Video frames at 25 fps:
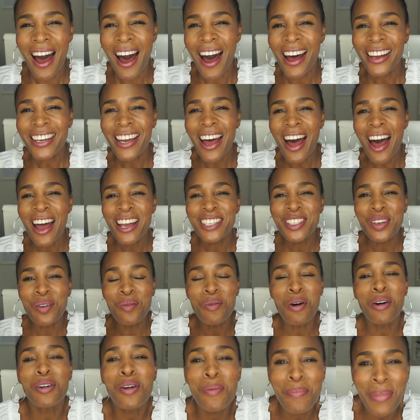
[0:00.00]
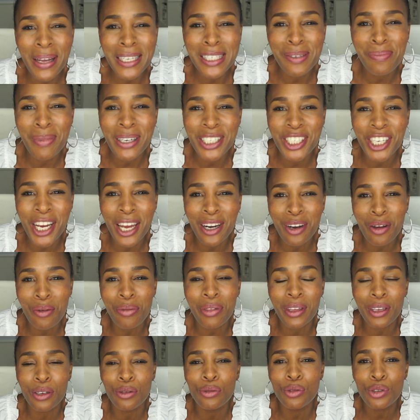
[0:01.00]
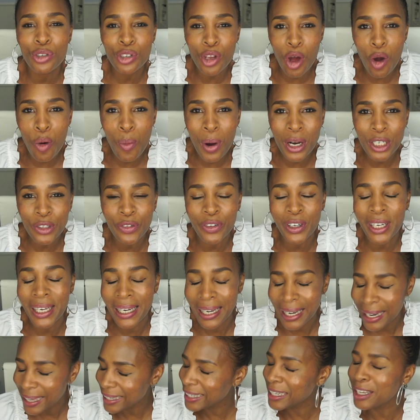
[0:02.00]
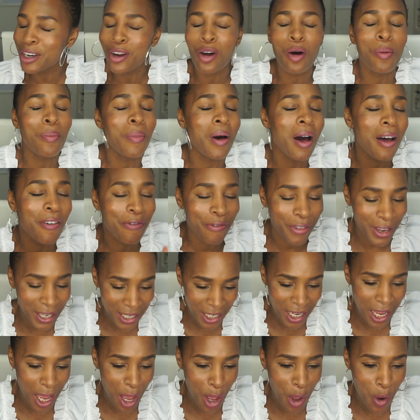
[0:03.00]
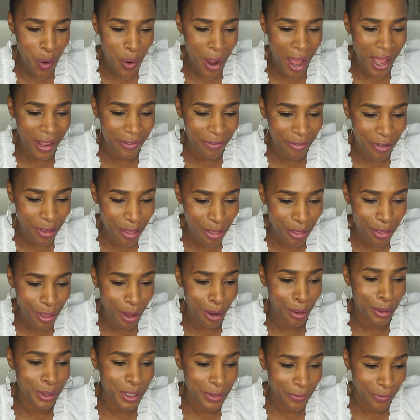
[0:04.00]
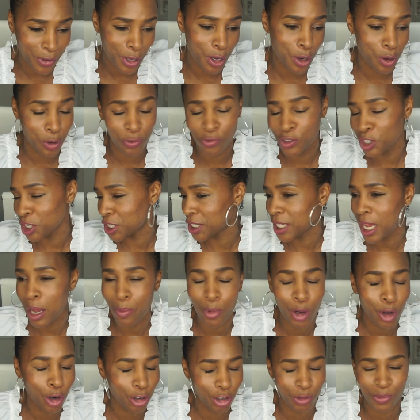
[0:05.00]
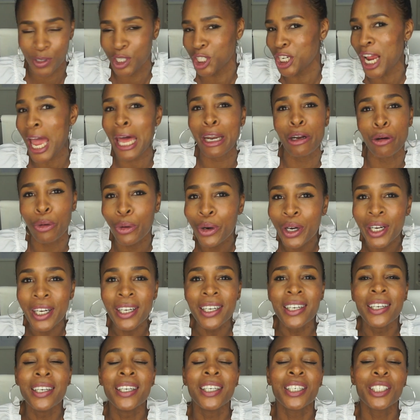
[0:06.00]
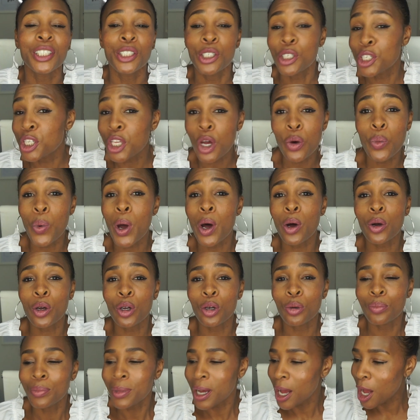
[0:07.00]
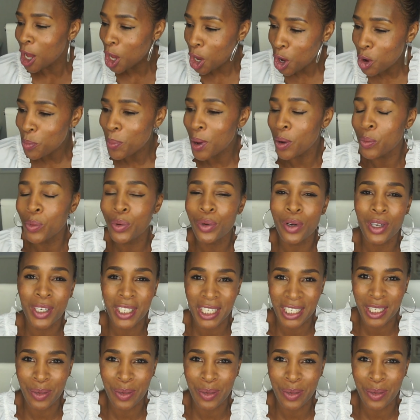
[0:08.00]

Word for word: Hi guys, welcome back to my channel. Thank you so much for clicking on my video, and for those of you who've just come across my channel, you're so welcome. I hope I will not